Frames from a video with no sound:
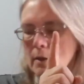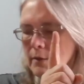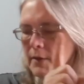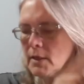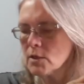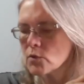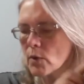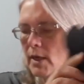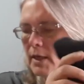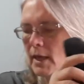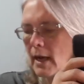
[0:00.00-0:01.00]
these
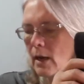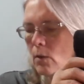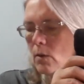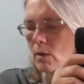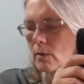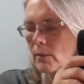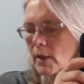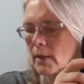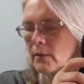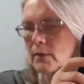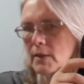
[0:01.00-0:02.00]
right now
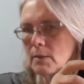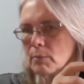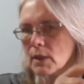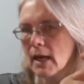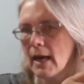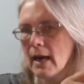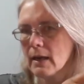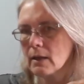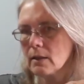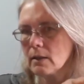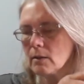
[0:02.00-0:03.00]
in the
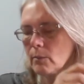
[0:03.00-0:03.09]
black